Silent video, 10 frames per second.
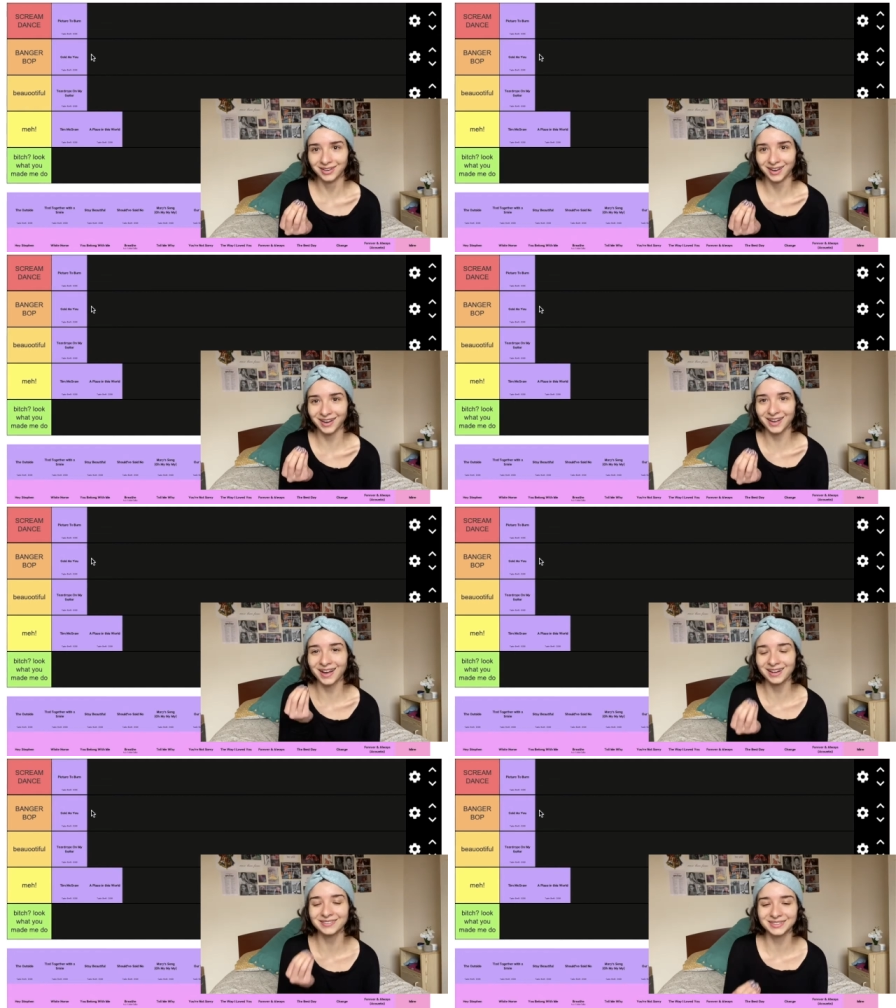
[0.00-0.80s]
I
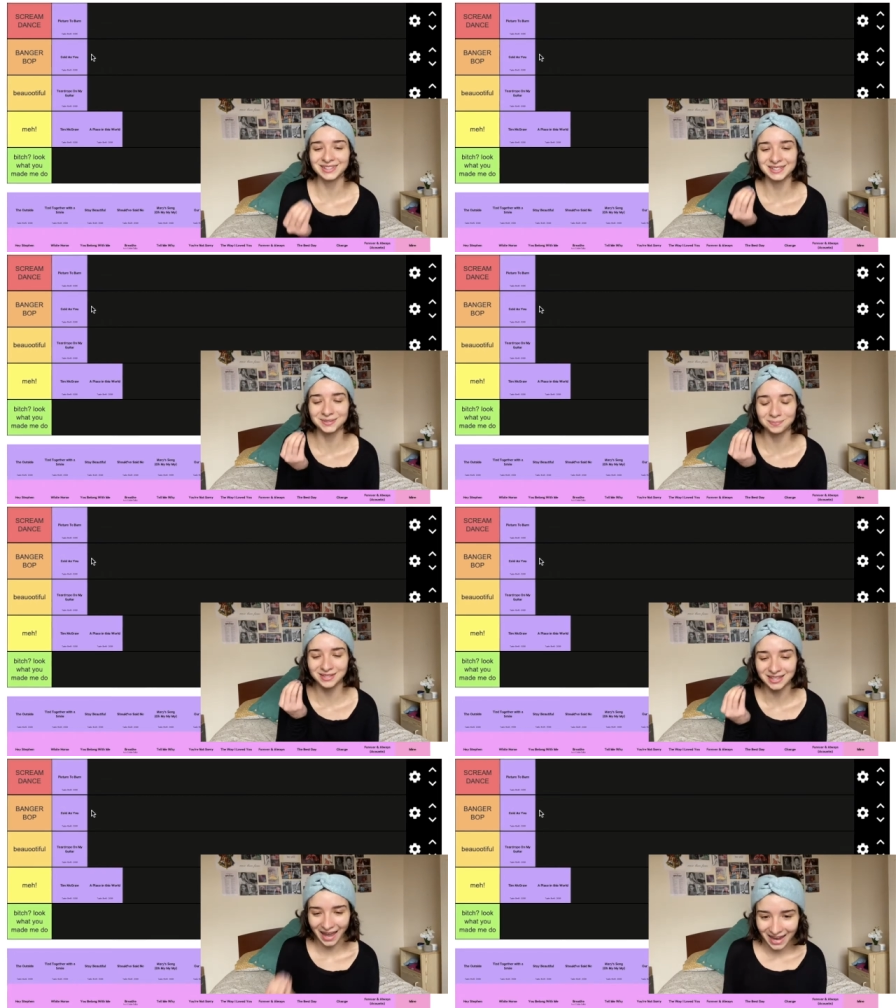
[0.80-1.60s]
can't even
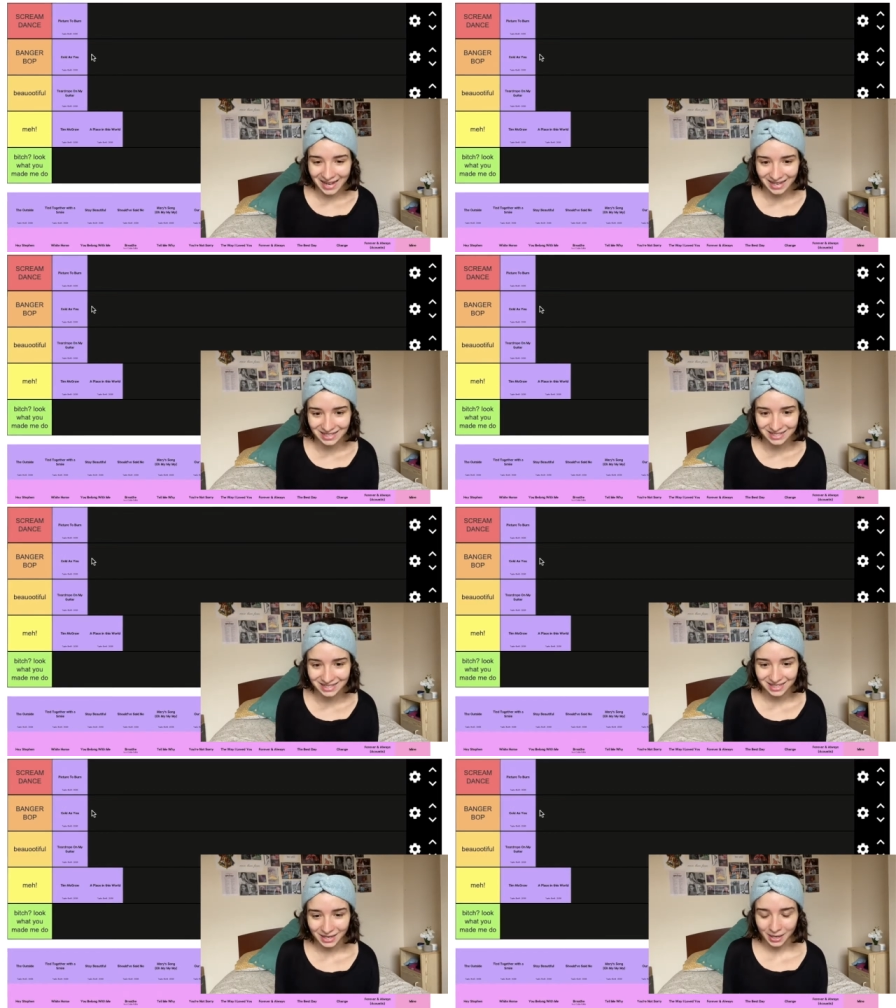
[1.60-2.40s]
explain it.
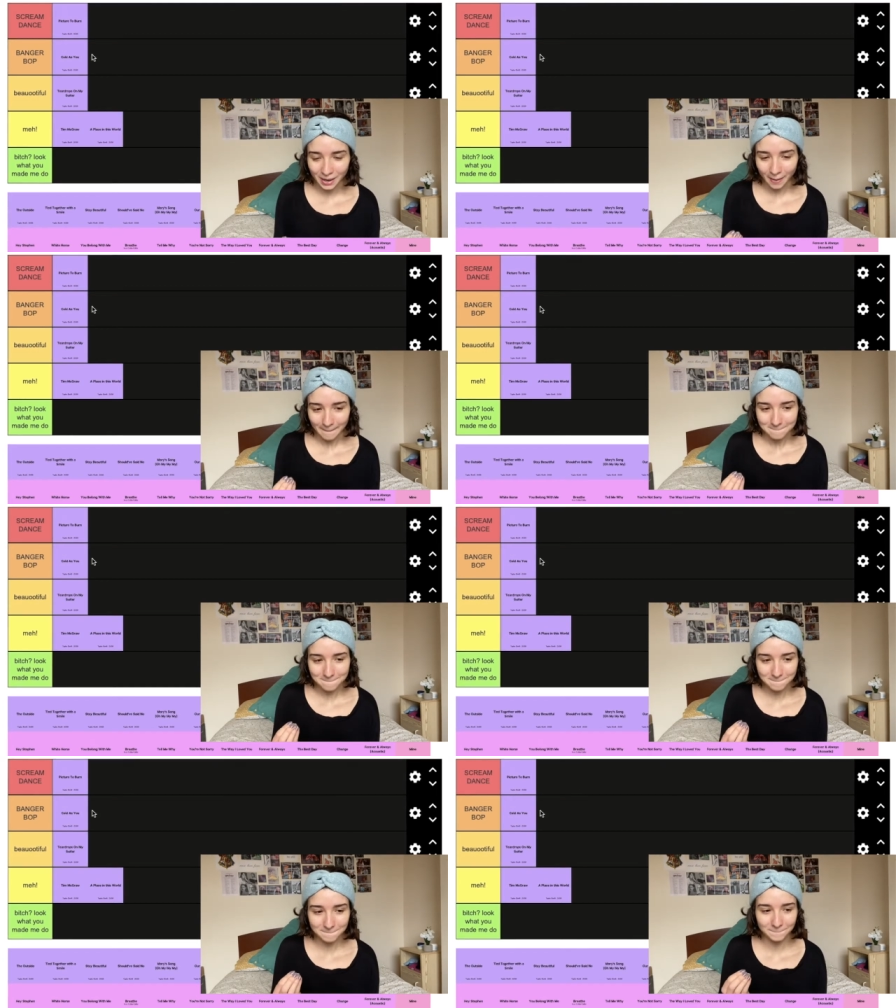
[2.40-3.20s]

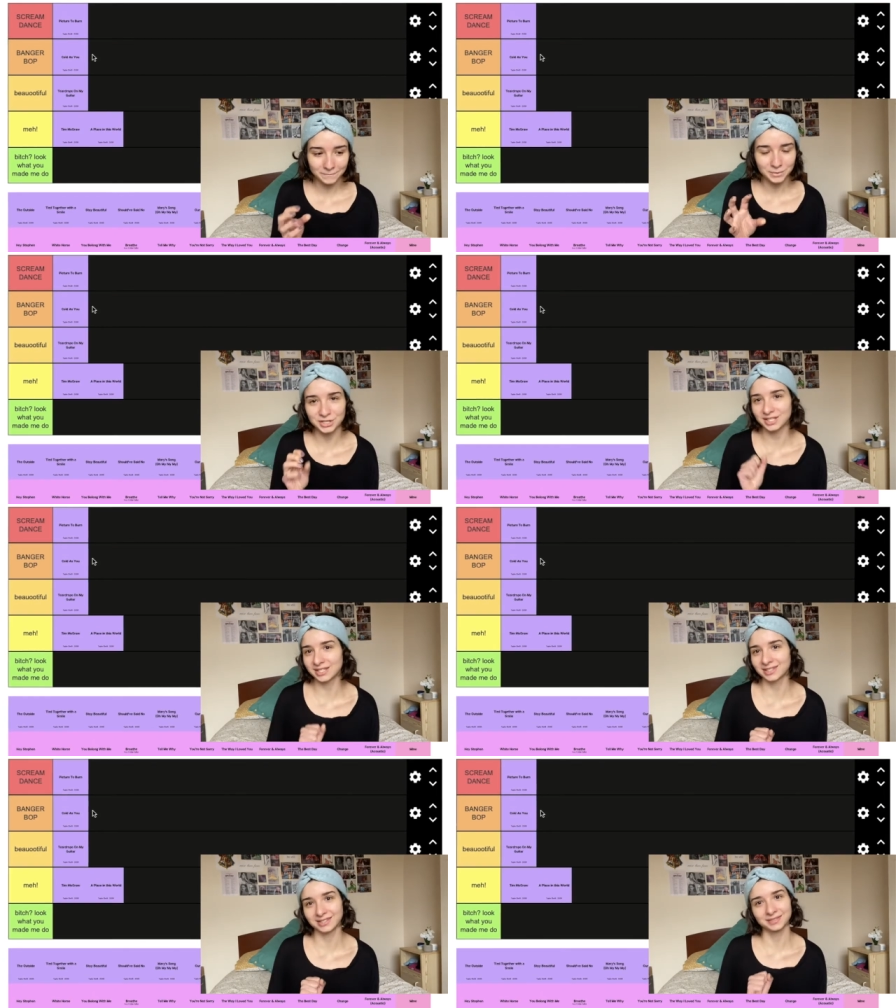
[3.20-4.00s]

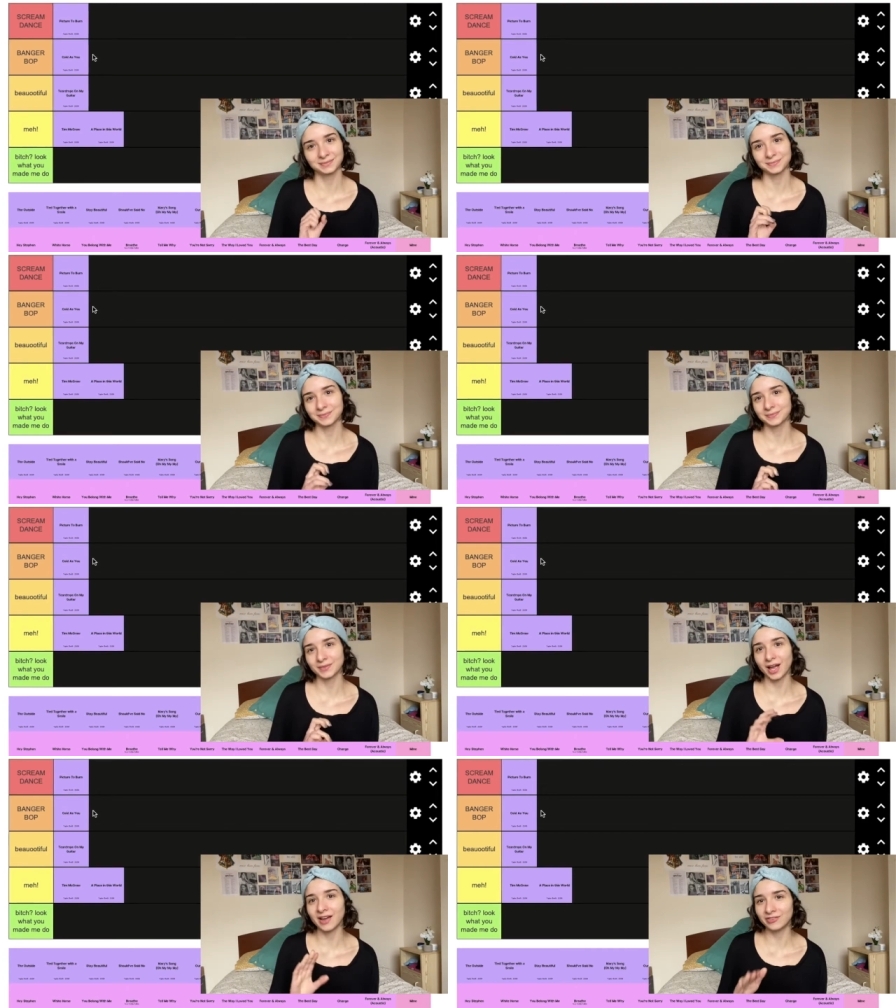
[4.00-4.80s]
Just,
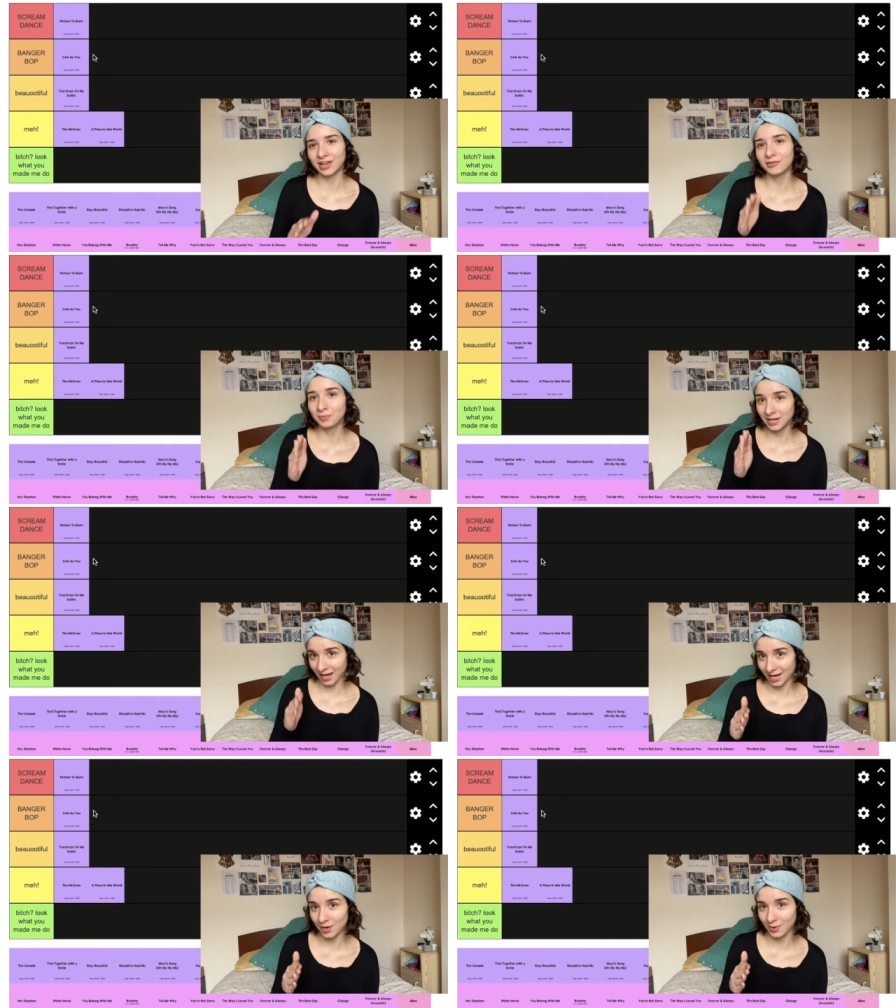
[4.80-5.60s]
I've never been
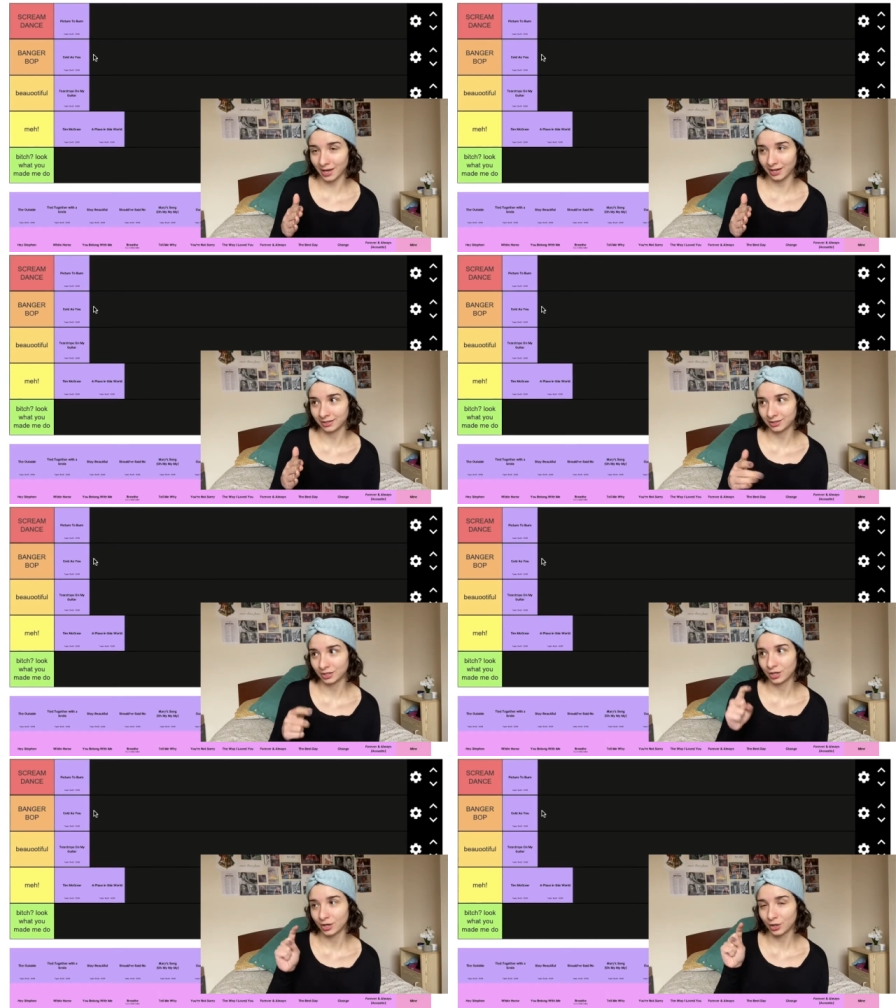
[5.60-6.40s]
anywhere
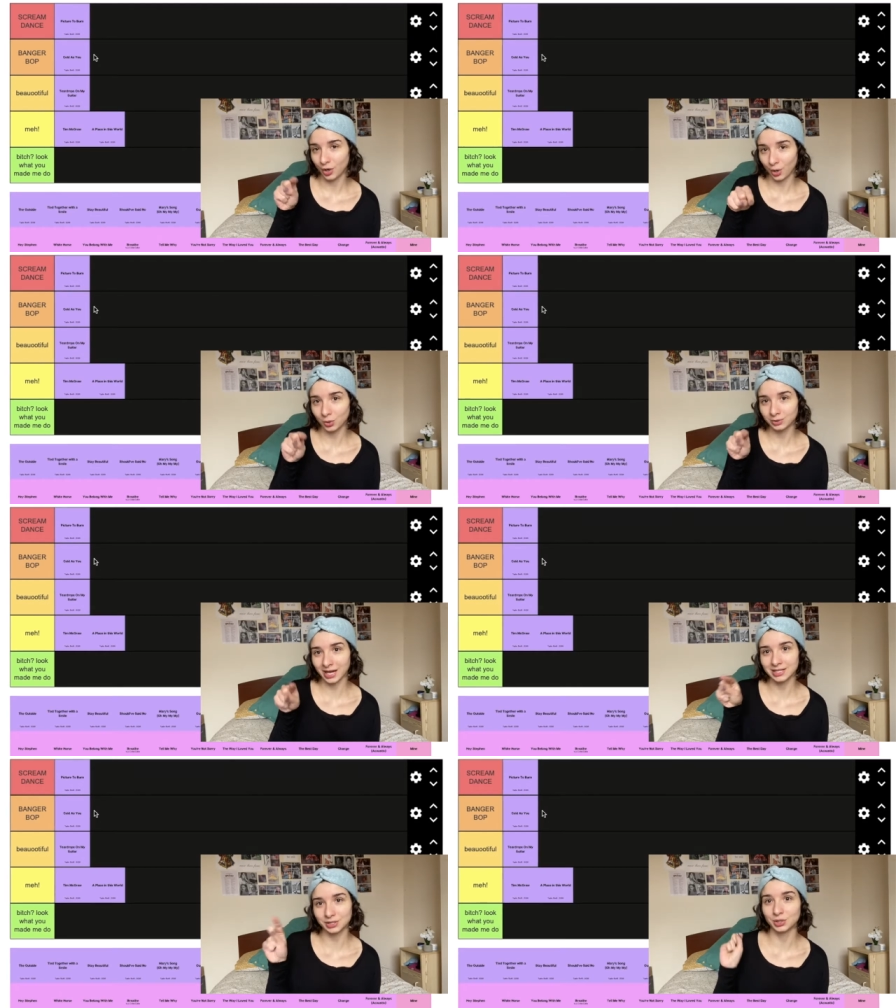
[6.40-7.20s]
cold
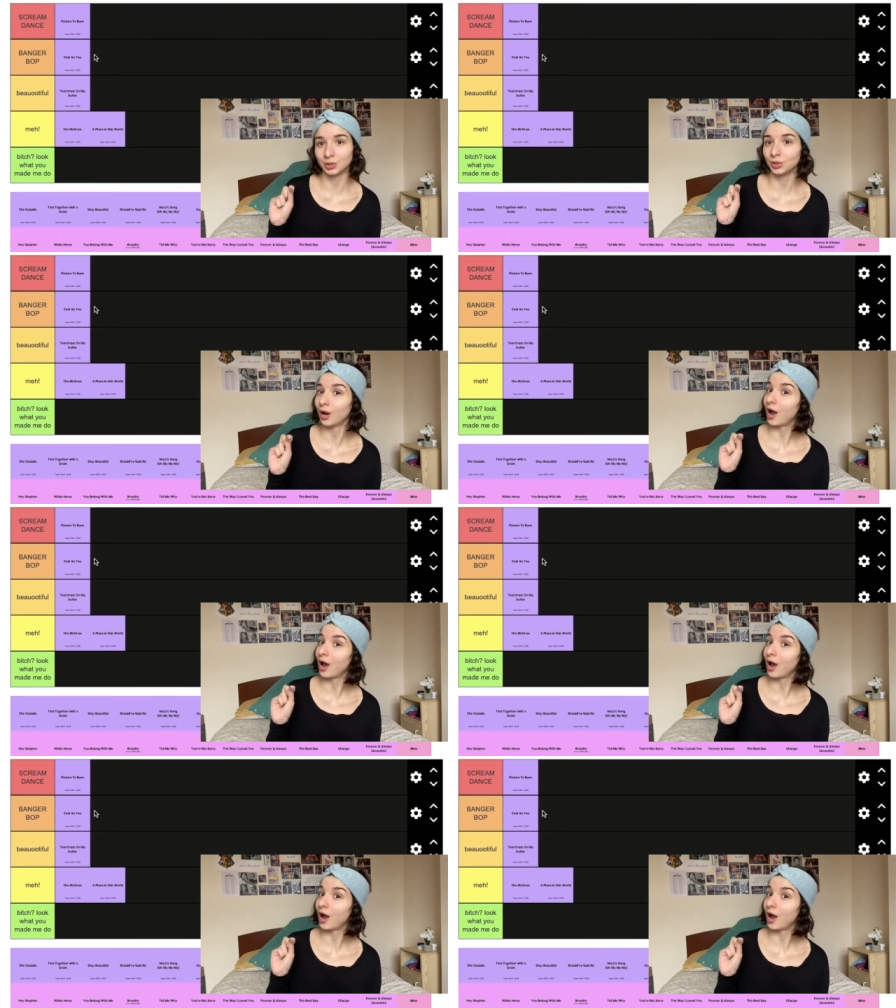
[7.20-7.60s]
as you